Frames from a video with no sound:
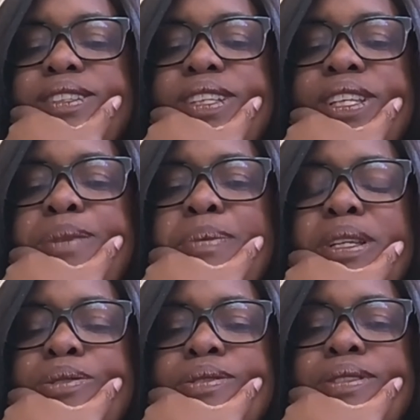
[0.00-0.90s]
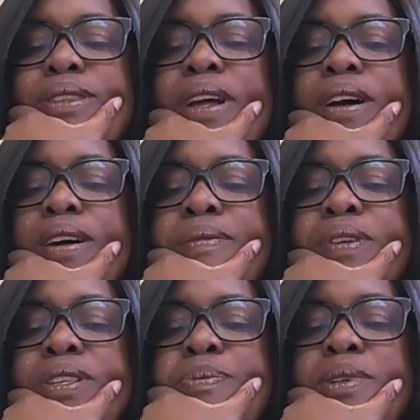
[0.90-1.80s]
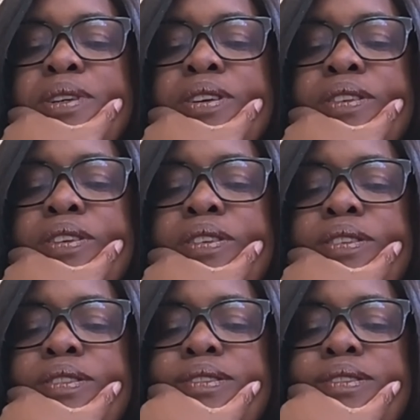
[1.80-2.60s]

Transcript: Anybody who's not on Facebook on the call?